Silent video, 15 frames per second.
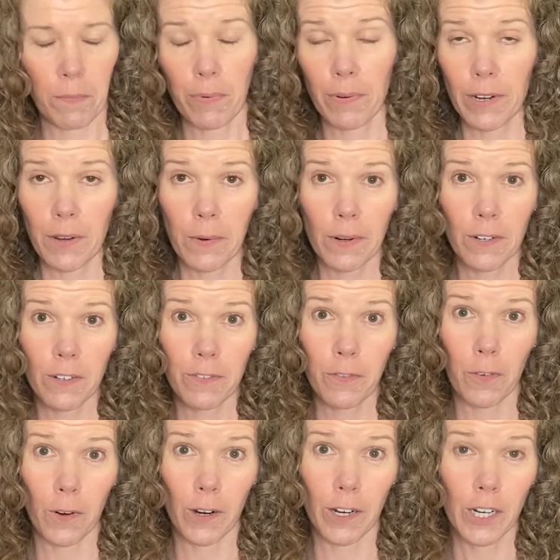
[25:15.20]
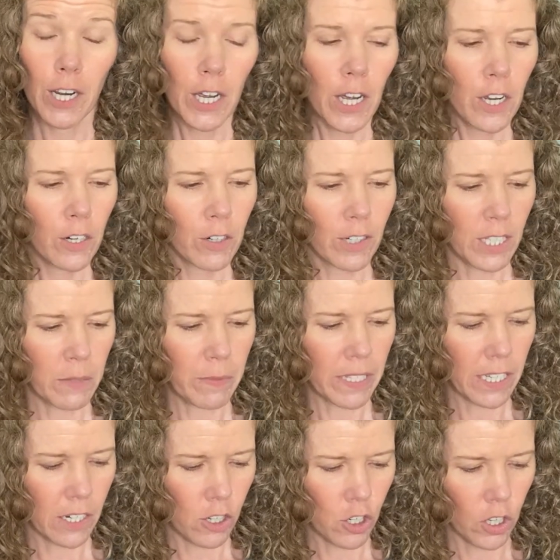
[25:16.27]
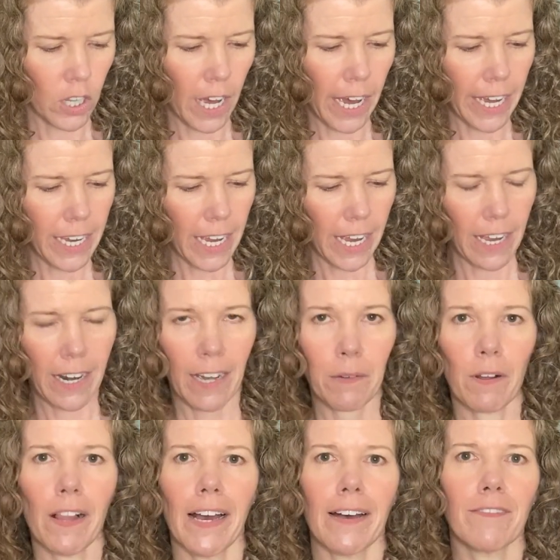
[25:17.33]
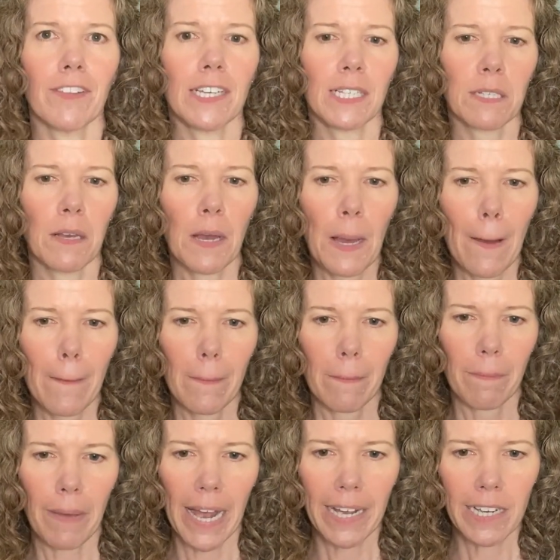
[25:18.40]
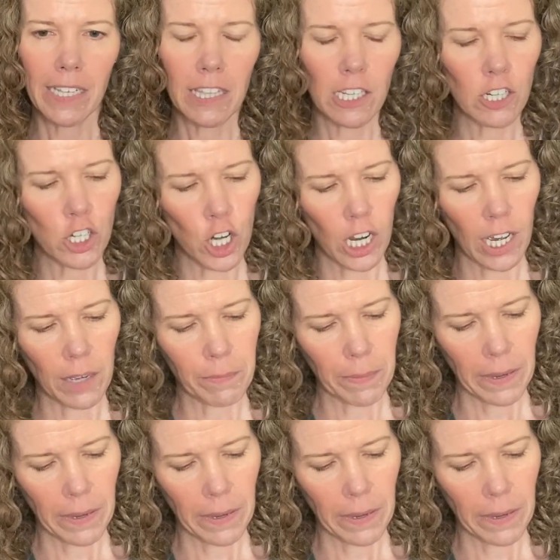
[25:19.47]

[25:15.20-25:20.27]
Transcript: pre-order for Christmas in July, and I will have this back in the shop.